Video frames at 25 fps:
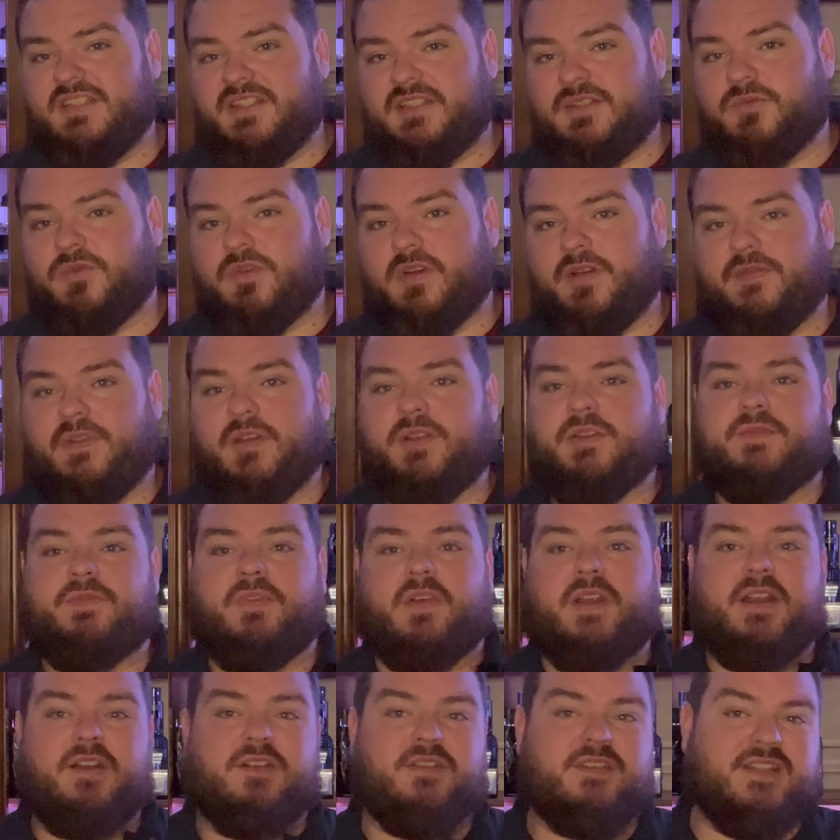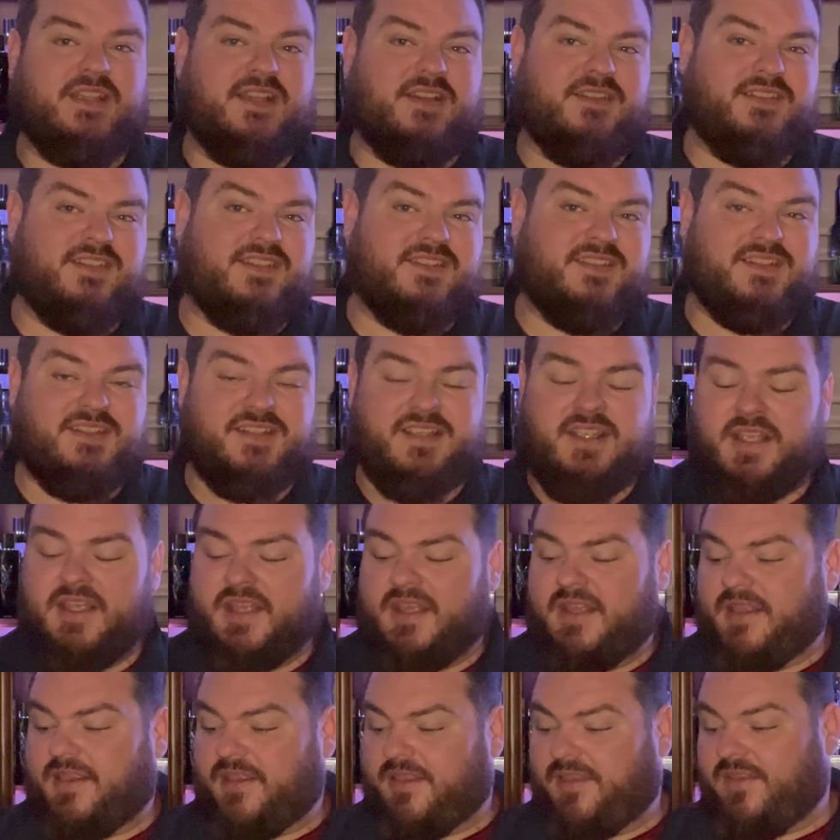is one of those fragrance houses
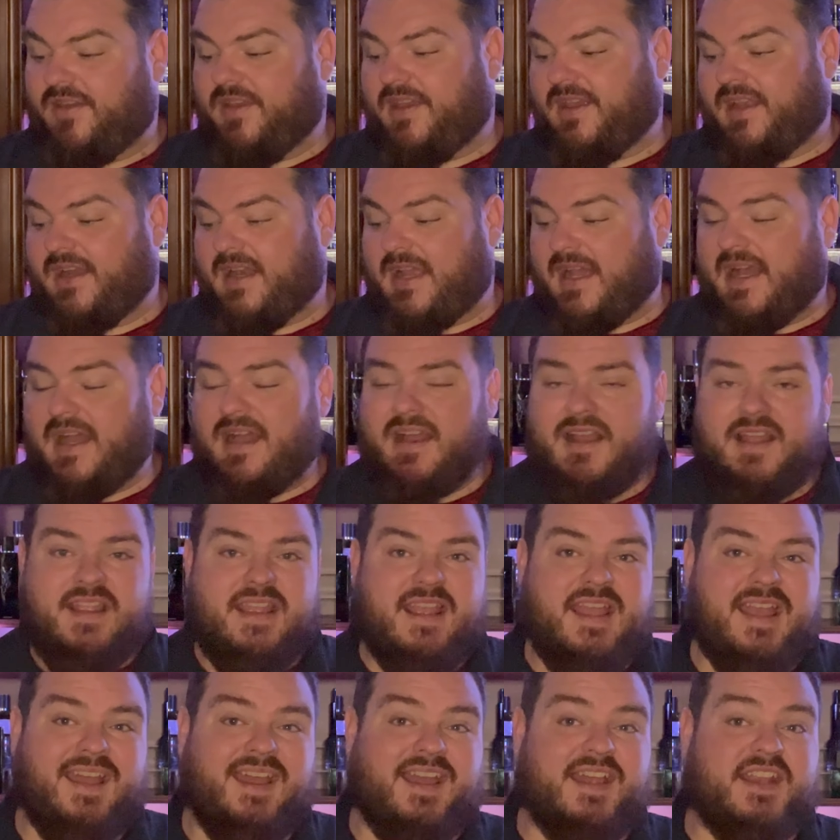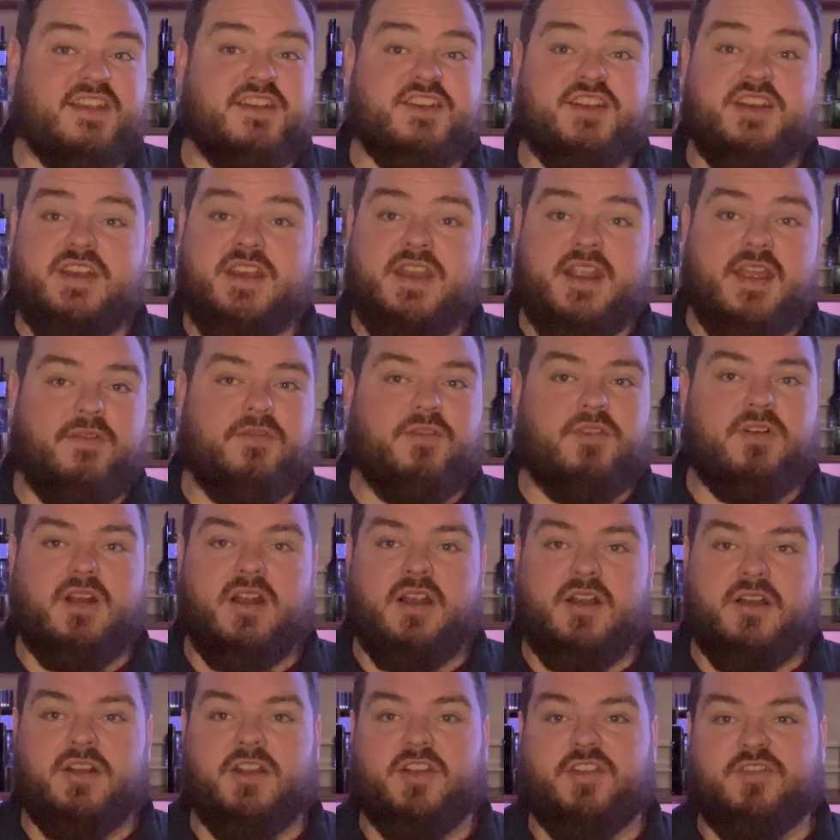that I had never
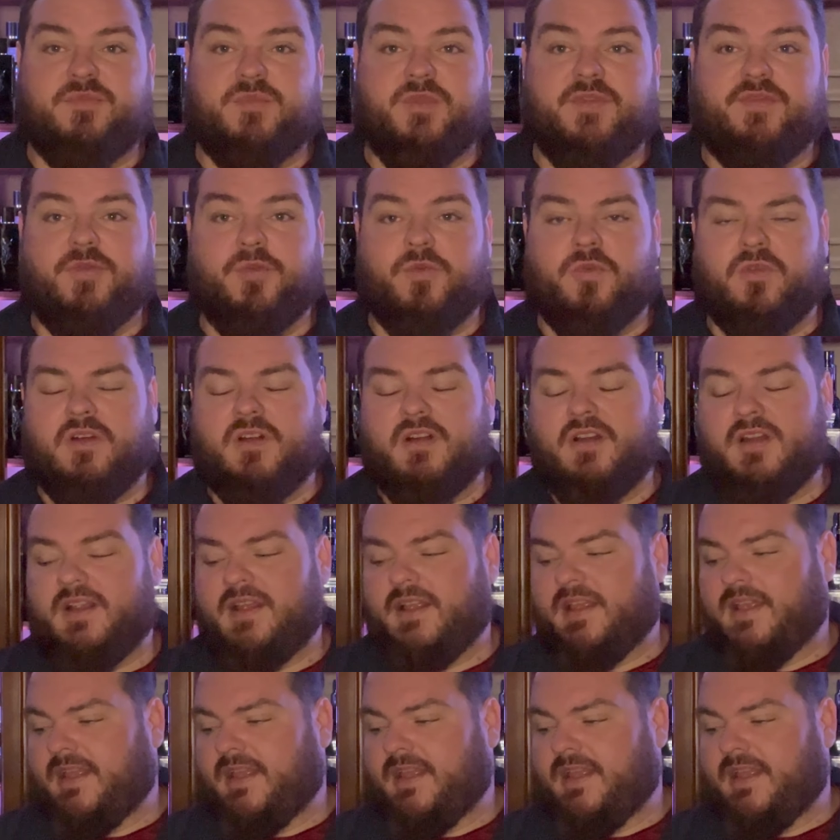heard of before